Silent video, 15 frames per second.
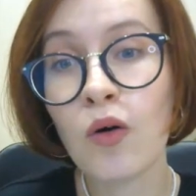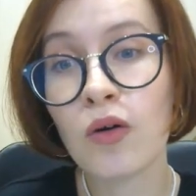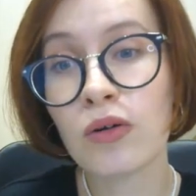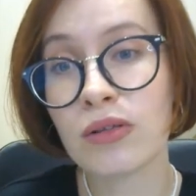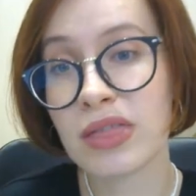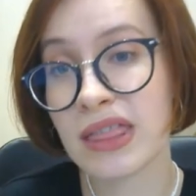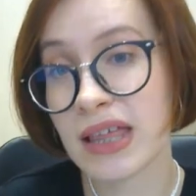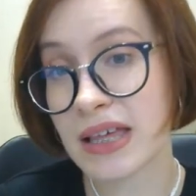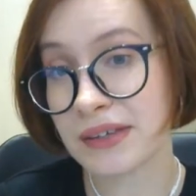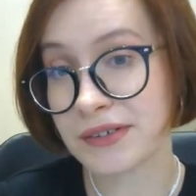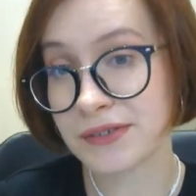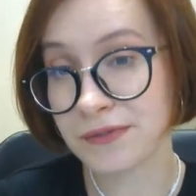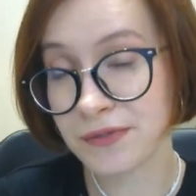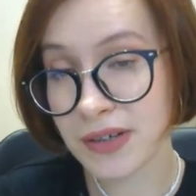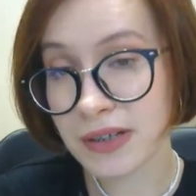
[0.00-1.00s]
all
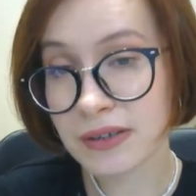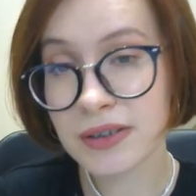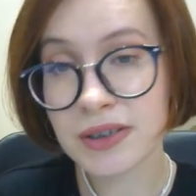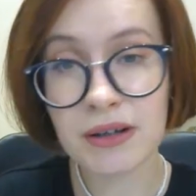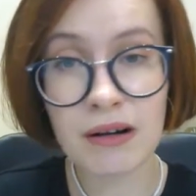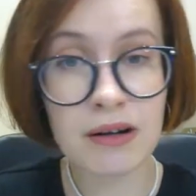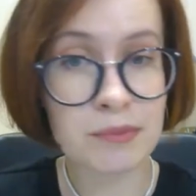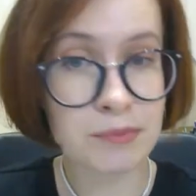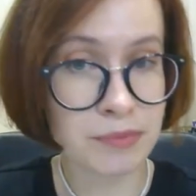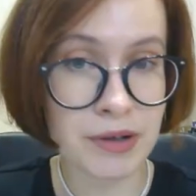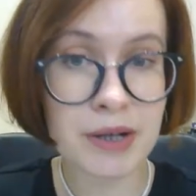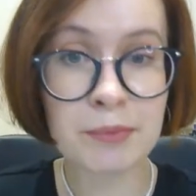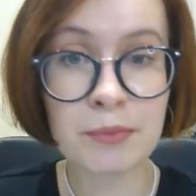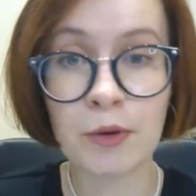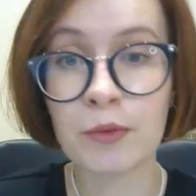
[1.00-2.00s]
these fields are
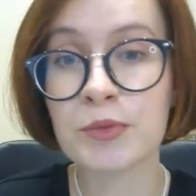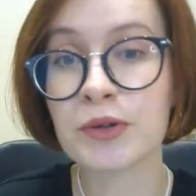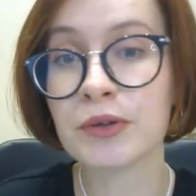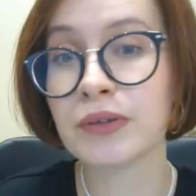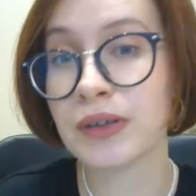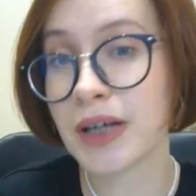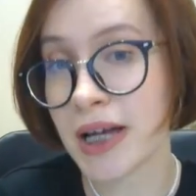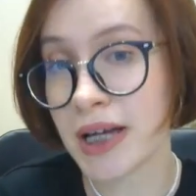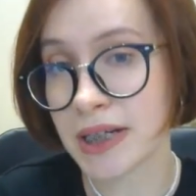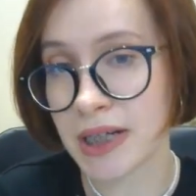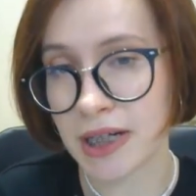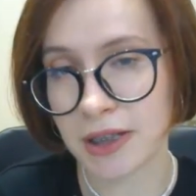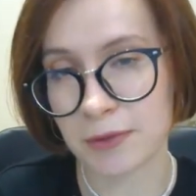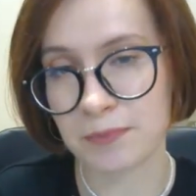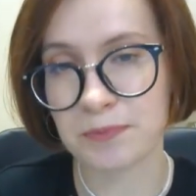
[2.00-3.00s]

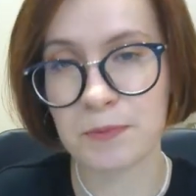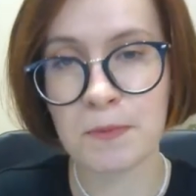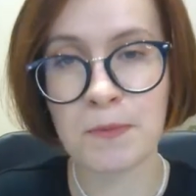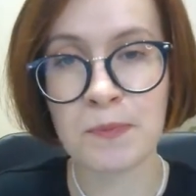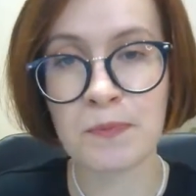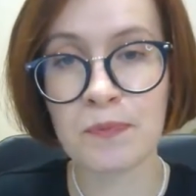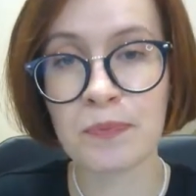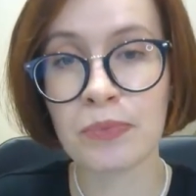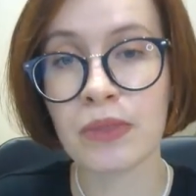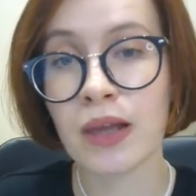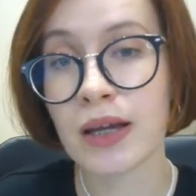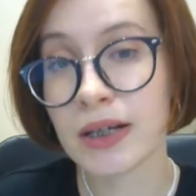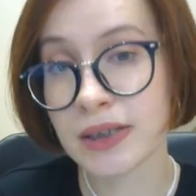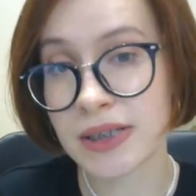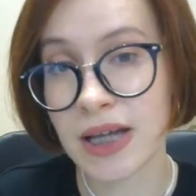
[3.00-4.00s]
pre-populated,
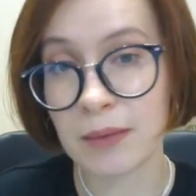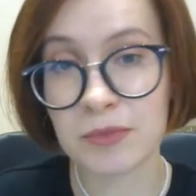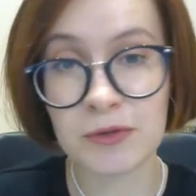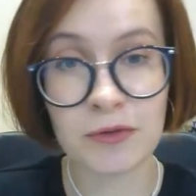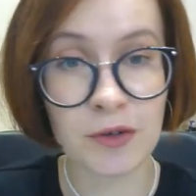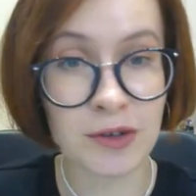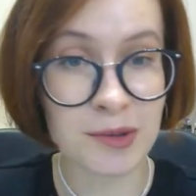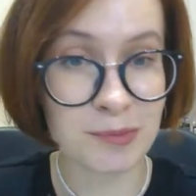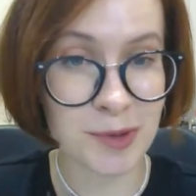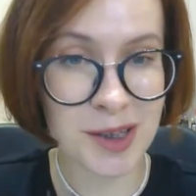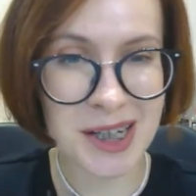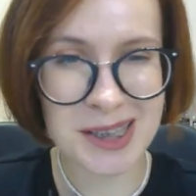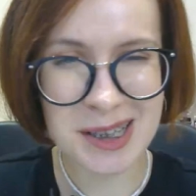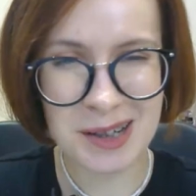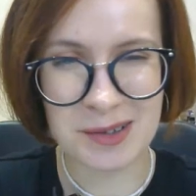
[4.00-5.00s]
except for
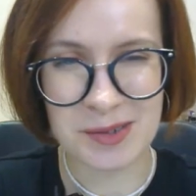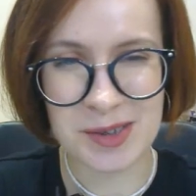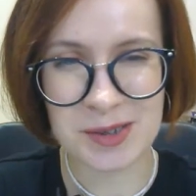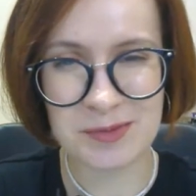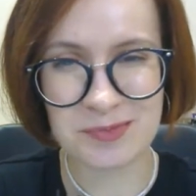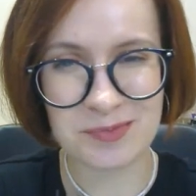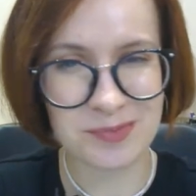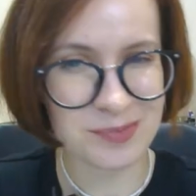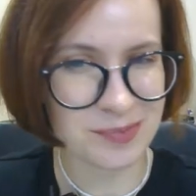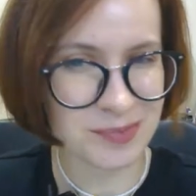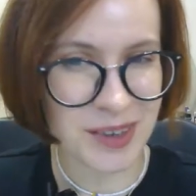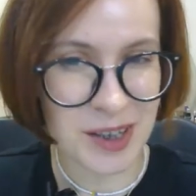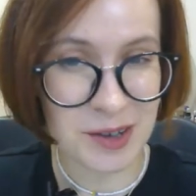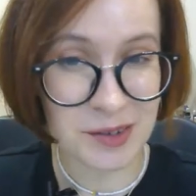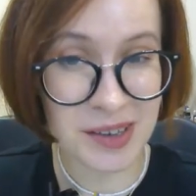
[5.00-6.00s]
booking notes.
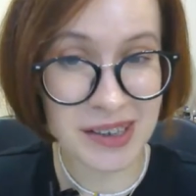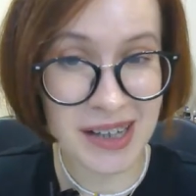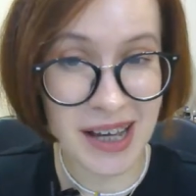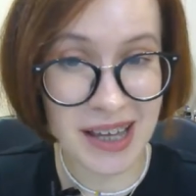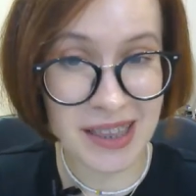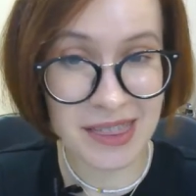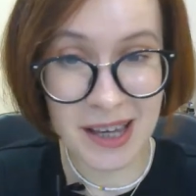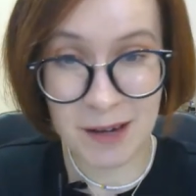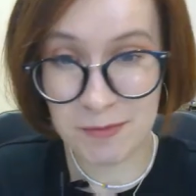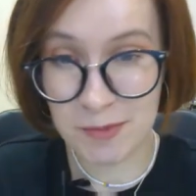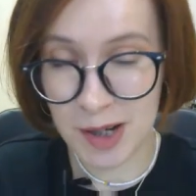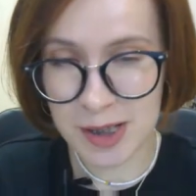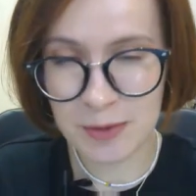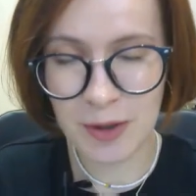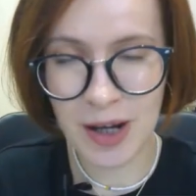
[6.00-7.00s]
You can add
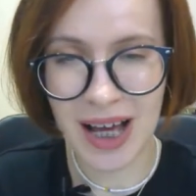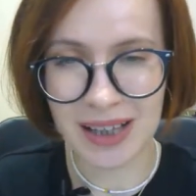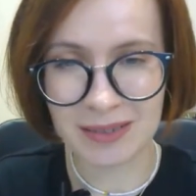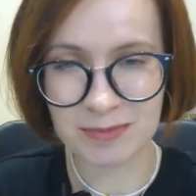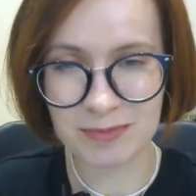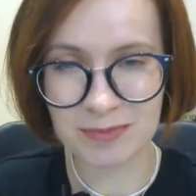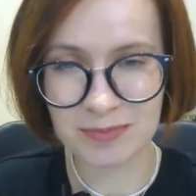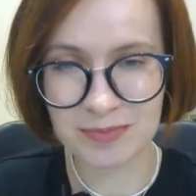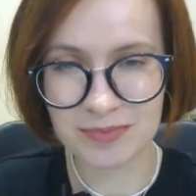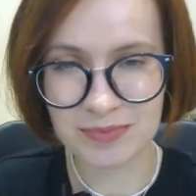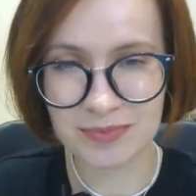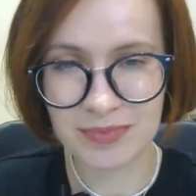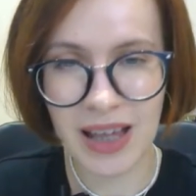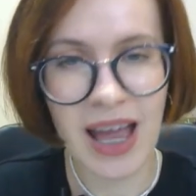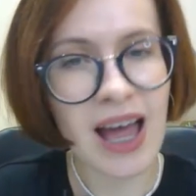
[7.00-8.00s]
them as well.
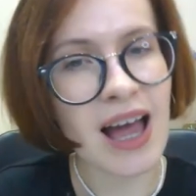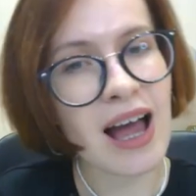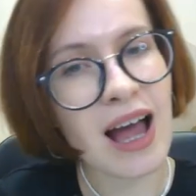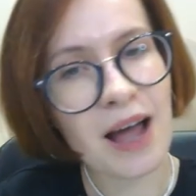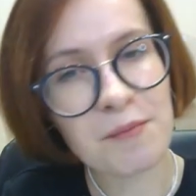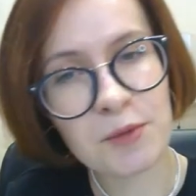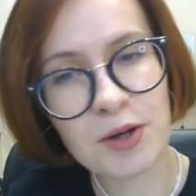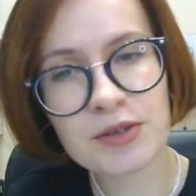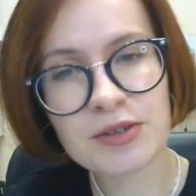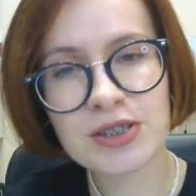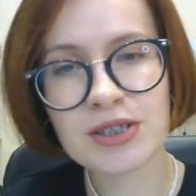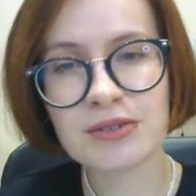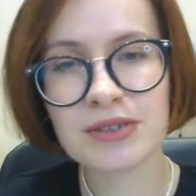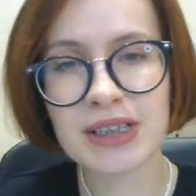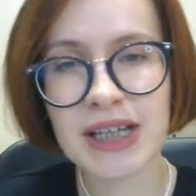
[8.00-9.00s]
I'm
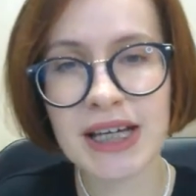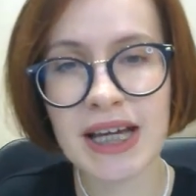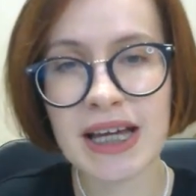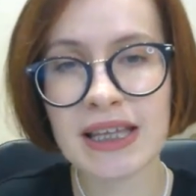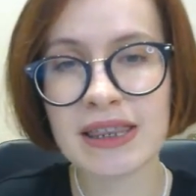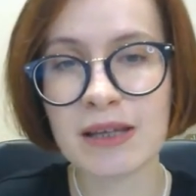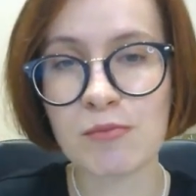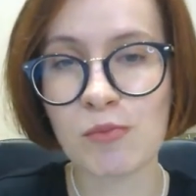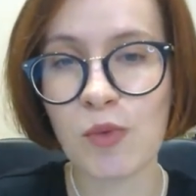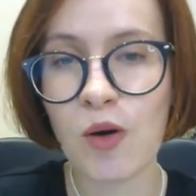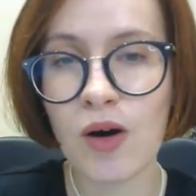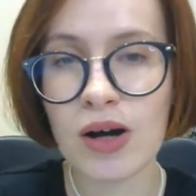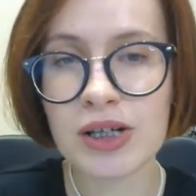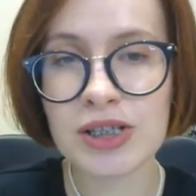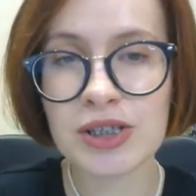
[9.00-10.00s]
also ticking the
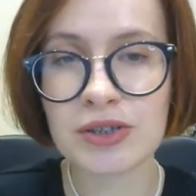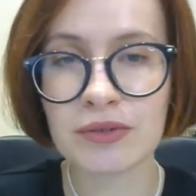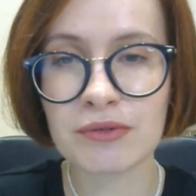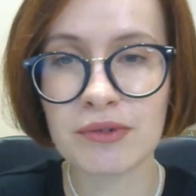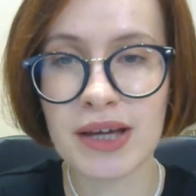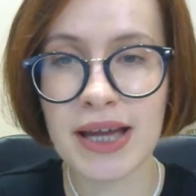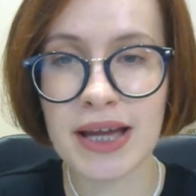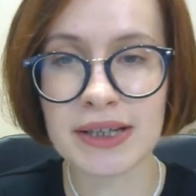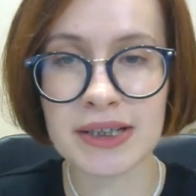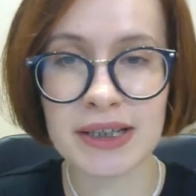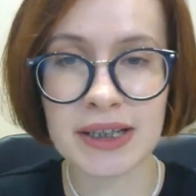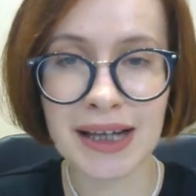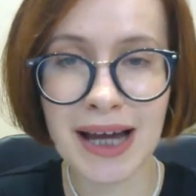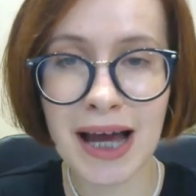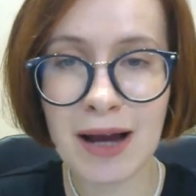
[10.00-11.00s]
box to create
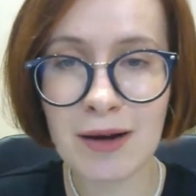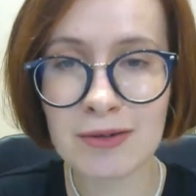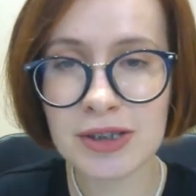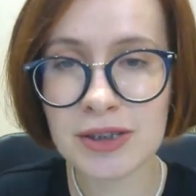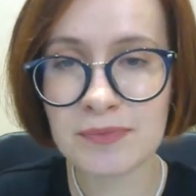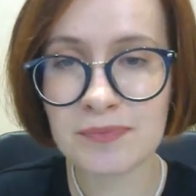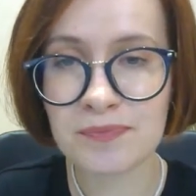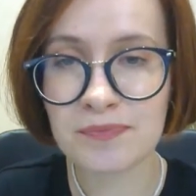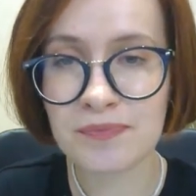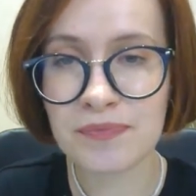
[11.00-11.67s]
an account.